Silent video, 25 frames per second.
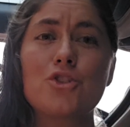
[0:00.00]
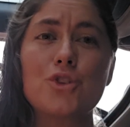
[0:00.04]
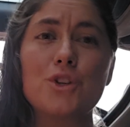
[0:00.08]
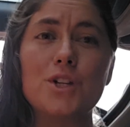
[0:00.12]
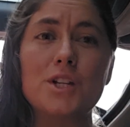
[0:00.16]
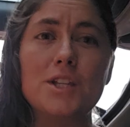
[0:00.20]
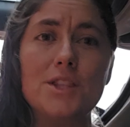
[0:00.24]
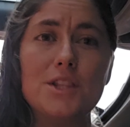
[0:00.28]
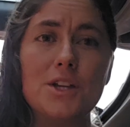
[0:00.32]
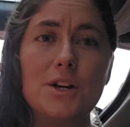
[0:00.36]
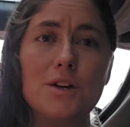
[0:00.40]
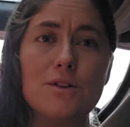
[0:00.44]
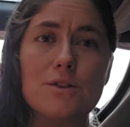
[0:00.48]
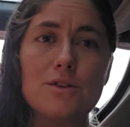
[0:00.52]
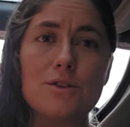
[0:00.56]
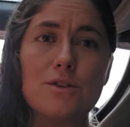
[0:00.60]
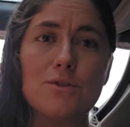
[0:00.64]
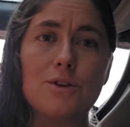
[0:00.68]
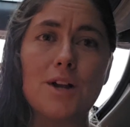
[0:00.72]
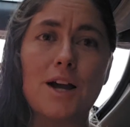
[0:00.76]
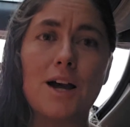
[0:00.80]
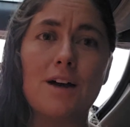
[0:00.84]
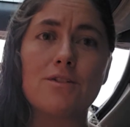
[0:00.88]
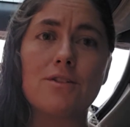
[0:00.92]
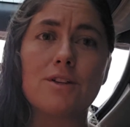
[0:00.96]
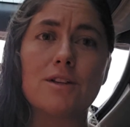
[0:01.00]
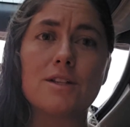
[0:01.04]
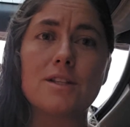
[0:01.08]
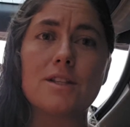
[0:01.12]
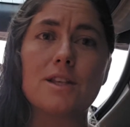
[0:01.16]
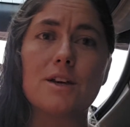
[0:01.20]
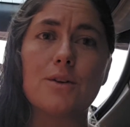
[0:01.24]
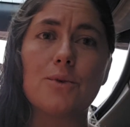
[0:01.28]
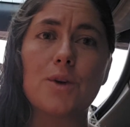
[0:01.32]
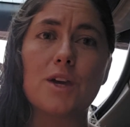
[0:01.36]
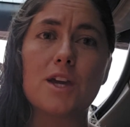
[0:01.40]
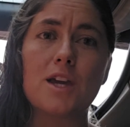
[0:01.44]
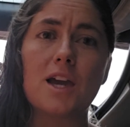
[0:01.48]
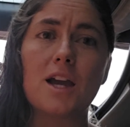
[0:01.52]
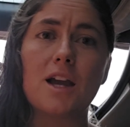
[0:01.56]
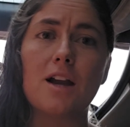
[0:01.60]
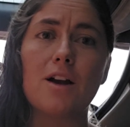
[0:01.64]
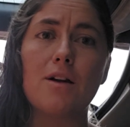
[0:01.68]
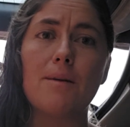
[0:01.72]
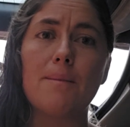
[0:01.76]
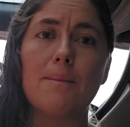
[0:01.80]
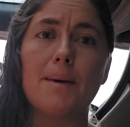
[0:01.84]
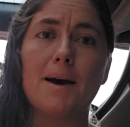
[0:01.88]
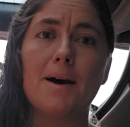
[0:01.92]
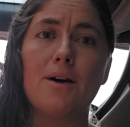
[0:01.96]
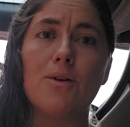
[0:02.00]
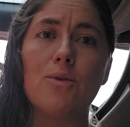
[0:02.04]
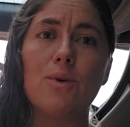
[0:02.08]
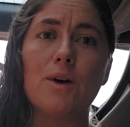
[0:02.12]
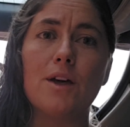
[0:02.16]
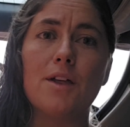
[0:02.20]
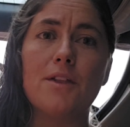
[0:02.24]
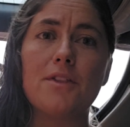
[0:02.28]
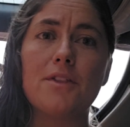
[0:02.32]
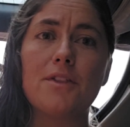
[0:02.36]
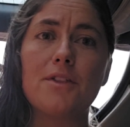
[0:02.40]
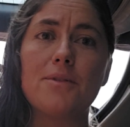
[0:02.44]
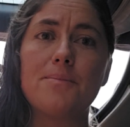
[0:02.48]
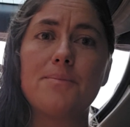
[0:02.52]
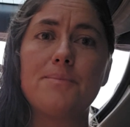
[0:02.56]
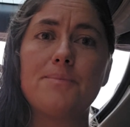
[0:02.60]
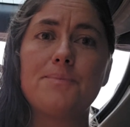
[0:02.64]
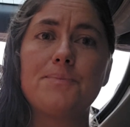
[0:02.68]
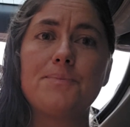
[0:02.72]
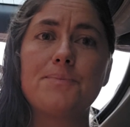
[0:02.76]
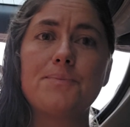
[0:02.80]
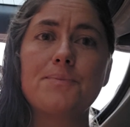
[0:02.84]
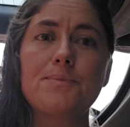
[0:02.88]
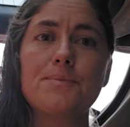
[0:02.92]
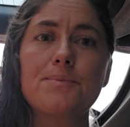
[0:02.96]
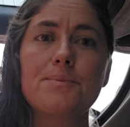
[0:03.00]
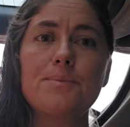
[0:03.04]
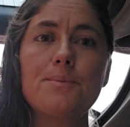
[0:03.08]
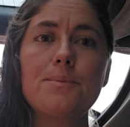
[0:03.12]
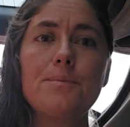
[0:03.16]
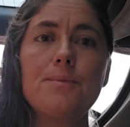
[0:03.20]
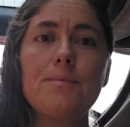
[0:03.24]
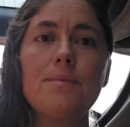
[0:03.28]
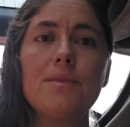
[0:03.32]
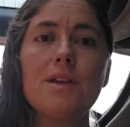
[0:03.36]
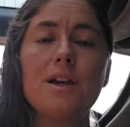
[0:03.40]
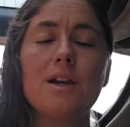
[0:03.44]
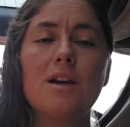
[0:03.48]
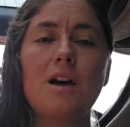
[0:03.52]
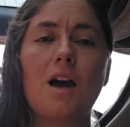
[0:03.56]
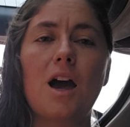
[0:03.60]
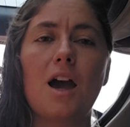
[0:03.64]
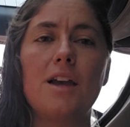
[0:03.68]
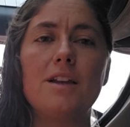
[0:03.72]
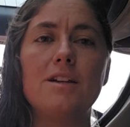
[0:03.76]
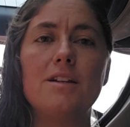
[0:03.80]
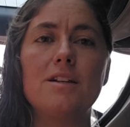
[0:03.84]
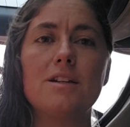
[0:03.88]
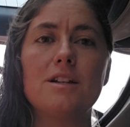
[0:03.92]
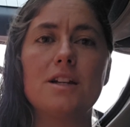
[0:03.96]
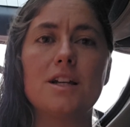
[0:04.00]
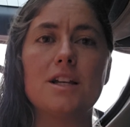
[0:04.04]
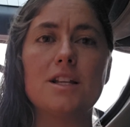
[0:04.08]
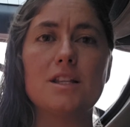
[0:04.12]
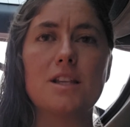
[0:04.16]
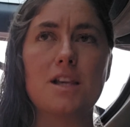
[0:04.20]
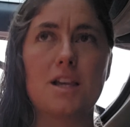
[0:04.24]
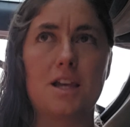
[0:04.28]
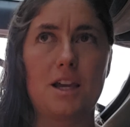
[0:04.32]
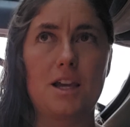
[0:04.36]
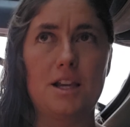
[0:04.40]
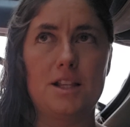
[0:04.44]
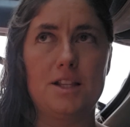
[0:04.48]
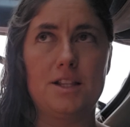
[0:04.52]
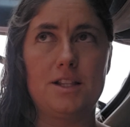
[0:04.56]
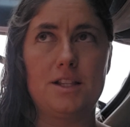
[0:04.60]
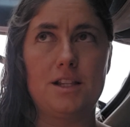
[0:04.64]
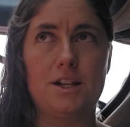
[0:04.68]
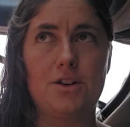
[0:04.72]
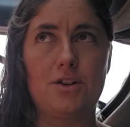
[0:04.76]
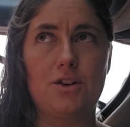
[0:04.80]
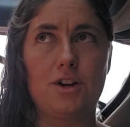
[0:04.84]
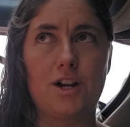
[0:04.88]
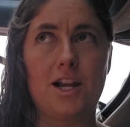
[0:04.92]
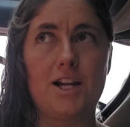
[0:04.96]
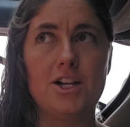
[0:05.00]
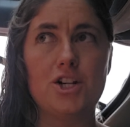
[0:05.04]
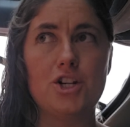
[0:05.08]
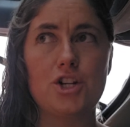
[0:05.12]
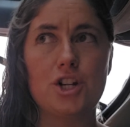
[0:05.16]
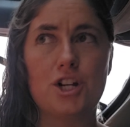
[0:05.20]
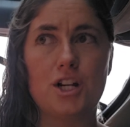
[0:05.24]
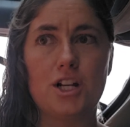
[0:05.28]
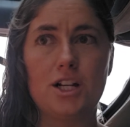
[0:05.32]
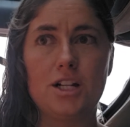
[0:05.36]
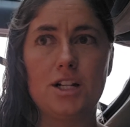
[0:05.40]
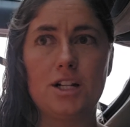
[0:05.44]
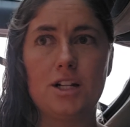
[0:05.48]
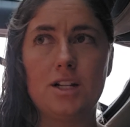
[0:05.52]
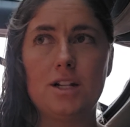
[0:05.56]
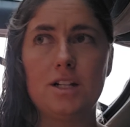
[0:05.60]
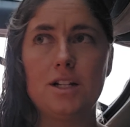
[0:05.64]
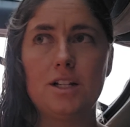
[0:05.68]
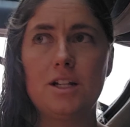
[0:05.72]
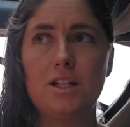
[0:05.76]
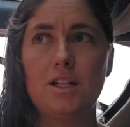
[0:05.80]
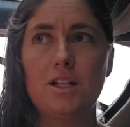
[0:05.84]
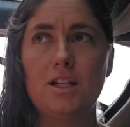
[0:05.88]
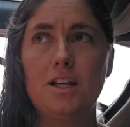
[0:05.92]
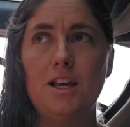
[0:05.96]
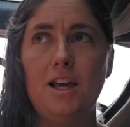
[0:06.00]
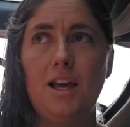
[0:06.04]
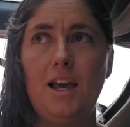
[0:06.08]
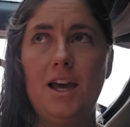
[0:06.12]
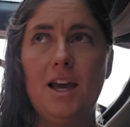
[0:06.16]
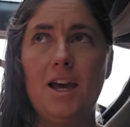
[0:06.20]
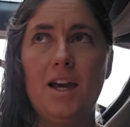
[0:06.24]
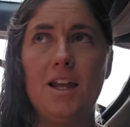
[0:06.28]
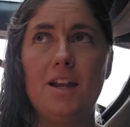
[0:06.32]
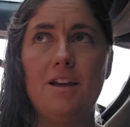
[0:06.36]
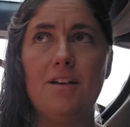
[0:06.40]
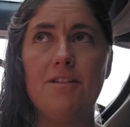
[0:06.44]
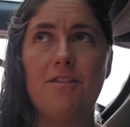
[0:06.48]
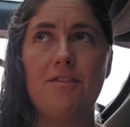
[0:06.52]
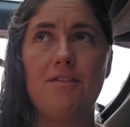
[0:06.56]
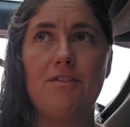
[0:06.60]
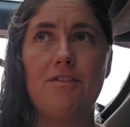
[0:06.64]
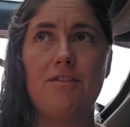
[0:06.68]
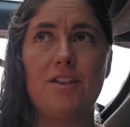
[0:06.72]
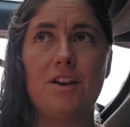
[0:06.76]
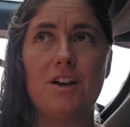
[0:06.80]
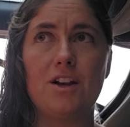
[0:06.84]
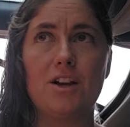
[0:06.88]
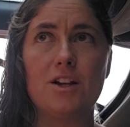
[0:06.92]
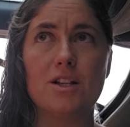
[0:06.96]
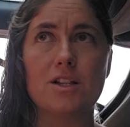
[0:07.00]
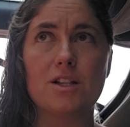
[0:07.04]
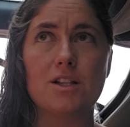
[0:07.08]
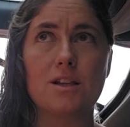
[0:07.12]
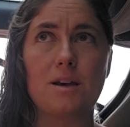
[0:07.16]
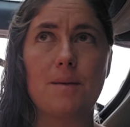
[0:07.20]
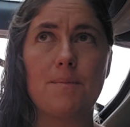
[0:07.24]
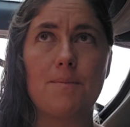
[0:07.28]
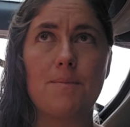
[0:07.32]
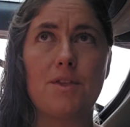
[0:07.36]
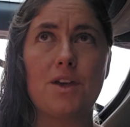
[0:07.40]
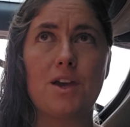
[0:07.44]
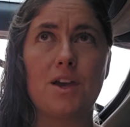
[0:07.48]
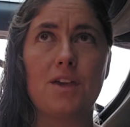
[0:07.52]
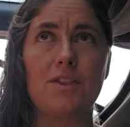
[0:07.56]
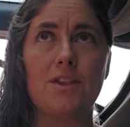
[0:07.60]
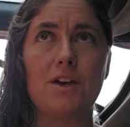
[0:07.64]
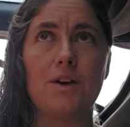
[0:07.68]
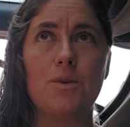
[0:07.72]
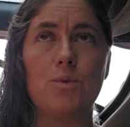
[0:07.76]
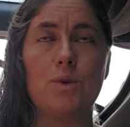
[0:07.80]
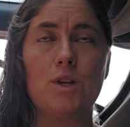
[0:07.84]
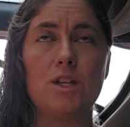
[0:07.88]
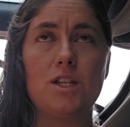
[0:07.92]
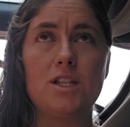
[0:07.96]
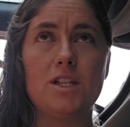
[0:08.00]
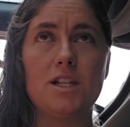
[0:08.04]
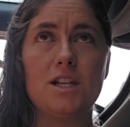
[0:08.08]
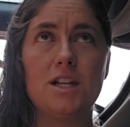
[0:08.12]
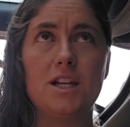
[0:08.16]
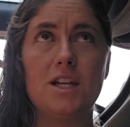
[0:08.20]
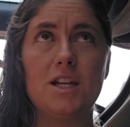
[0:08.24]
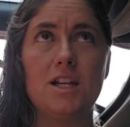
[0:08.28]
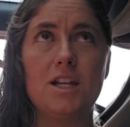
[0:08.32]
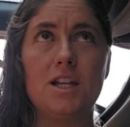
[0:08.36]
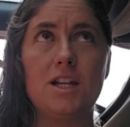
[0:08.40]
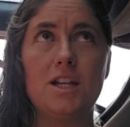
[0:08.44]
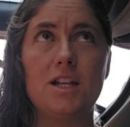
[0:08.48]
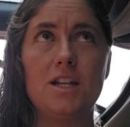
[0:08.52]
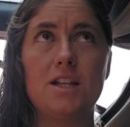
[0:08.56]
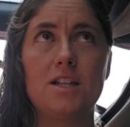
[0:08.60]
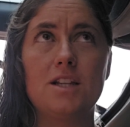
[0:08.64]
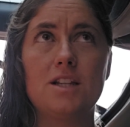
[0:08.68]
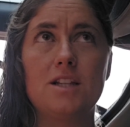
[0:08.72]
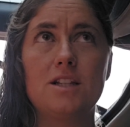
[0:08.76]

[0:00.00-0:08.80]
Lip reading: treat those around us that we care about with kindness and consideration. And if there's something that we did